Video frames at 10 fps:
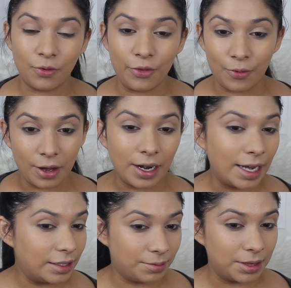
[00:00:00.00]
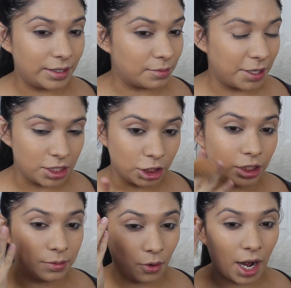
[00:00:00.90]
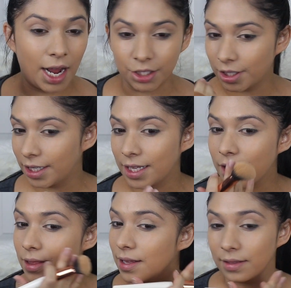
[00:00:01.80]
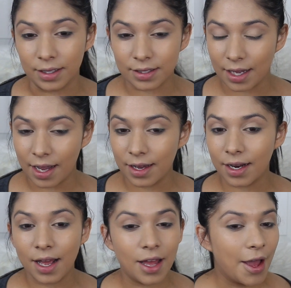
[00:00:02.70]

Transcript: one I did with the sponge, looks more hydrated than this side.